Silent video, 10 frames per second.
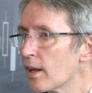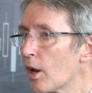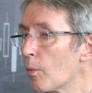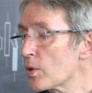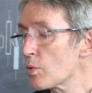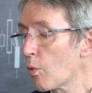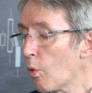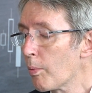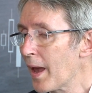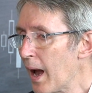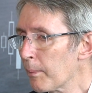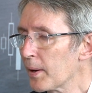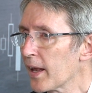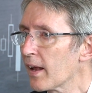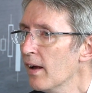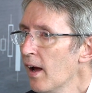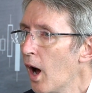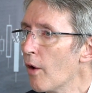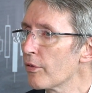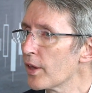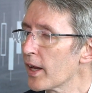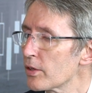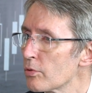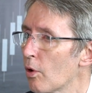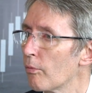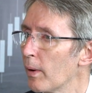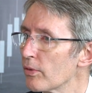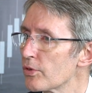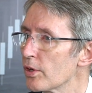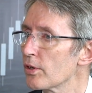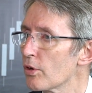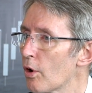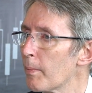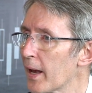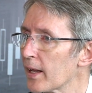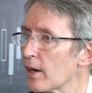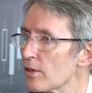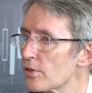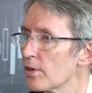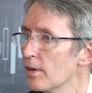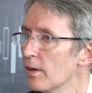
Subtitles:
you know, which will all be happening over the next 12 months at Euro Manganese.